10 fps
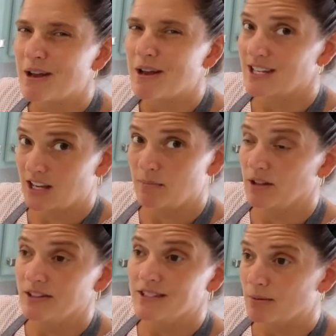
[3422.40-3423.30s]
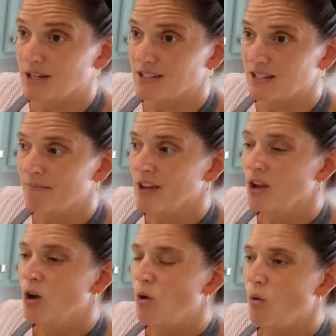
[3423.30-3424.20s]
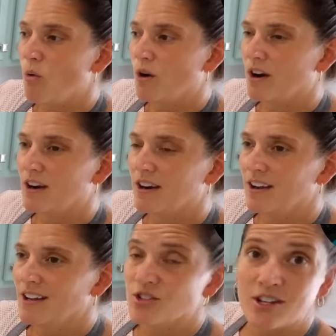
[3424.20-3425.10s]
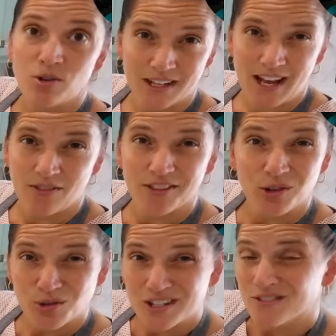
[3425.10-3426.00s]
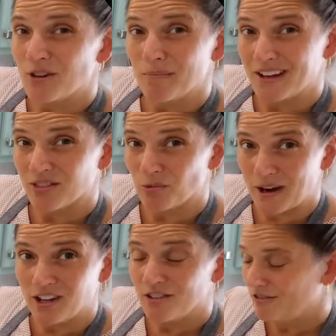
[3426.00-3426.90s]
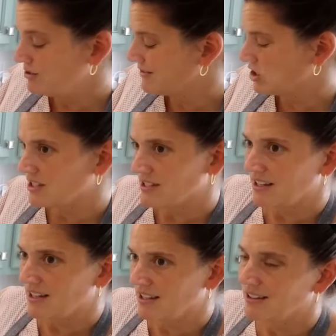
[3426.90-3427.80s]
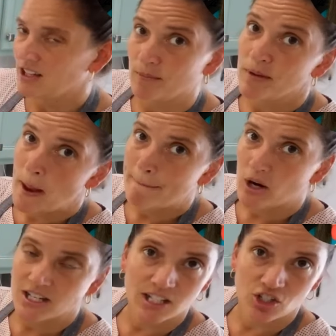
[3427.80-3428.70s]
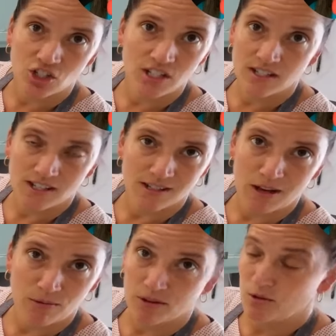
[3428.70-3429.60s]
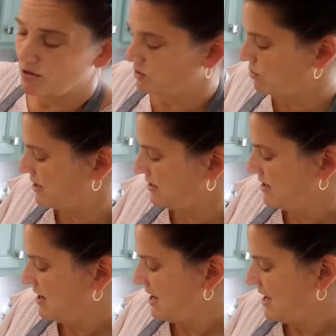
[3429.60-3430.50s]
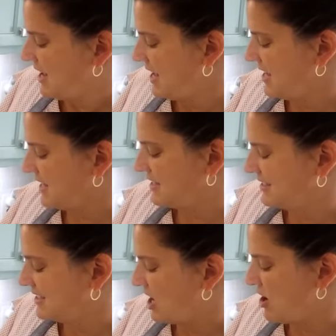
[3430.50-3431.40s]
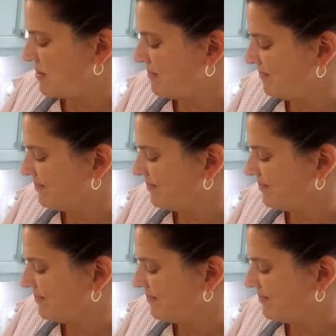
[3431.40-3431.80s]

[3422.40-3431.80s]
That are taking a pill to suppress it, or so that you can get the nutrients from like the regular food versus like, you know, processed cheese that's made with who knows what. And um,